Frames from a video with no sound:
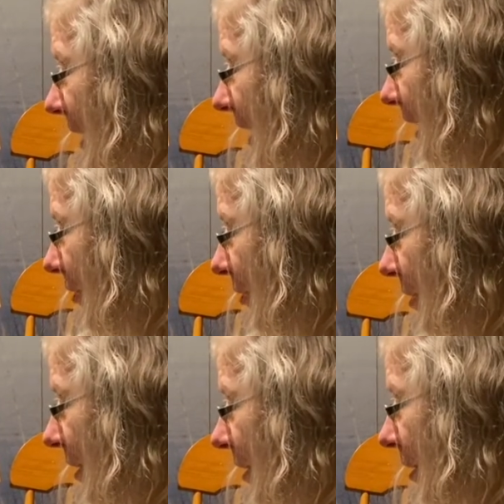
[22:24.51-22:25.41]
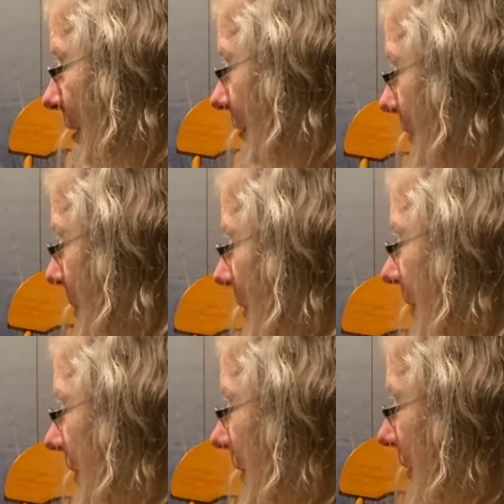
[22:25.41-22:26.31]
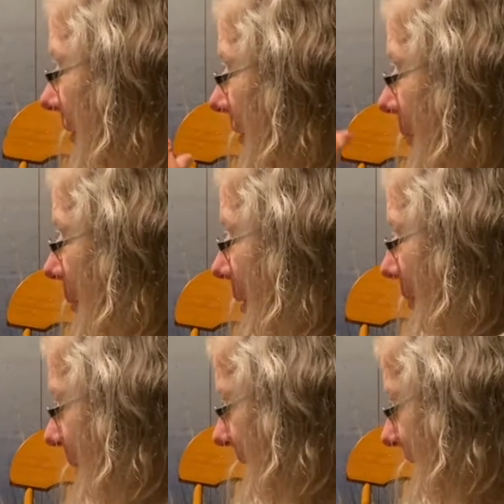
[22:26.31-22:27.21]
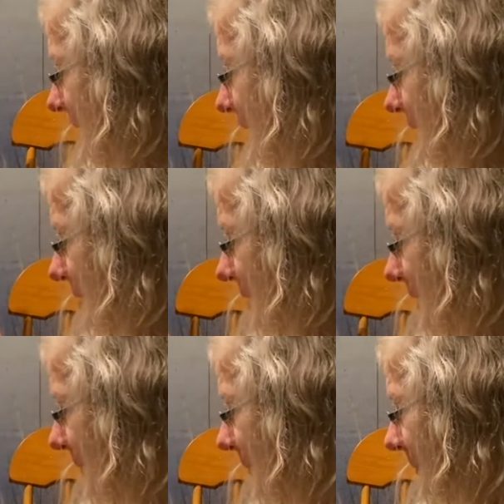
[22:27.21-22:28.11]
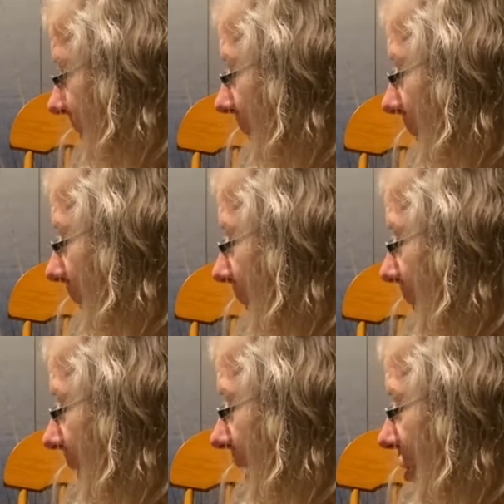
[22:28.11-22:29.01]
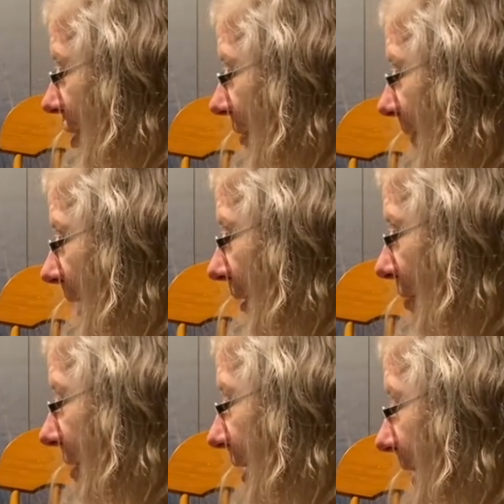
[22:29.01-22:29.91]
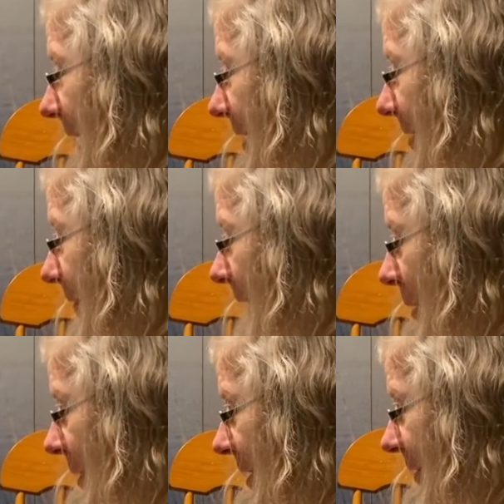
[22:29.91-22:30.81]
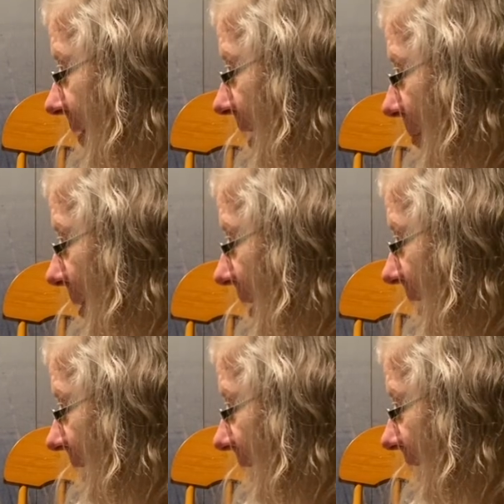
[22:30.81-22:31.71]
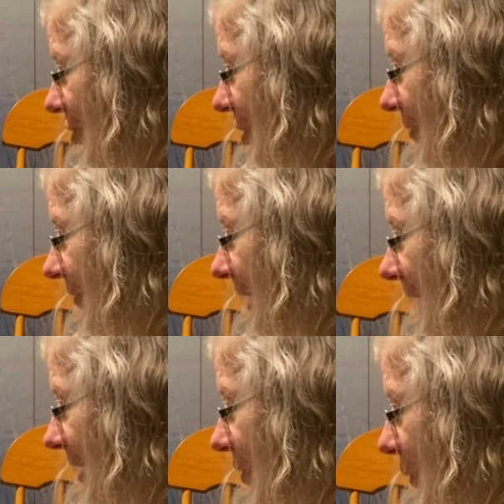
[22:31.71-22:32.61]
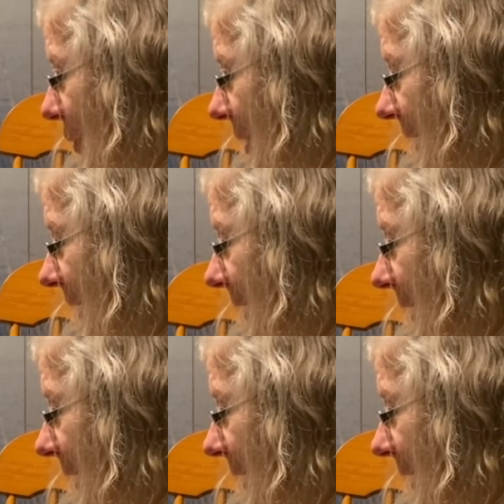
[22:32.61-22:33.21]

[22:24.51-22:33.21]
nectar from a field of purple asters. She follows the last flowers of summer as she flies on